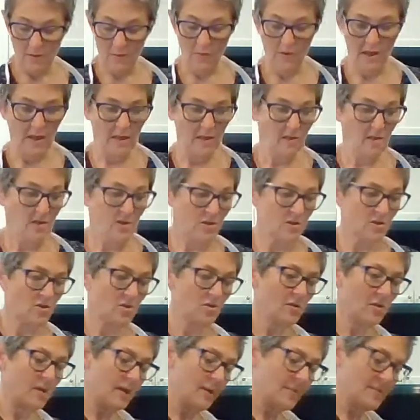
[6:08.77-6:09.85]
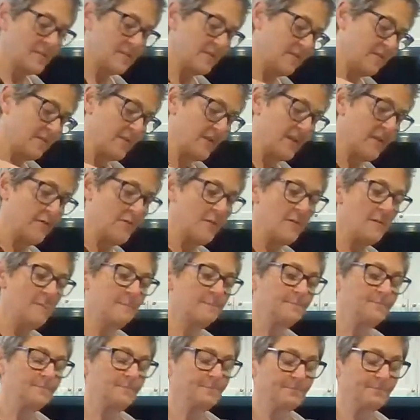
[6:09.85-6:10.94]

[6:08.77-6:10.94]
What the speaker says: We need 2 cups of flour.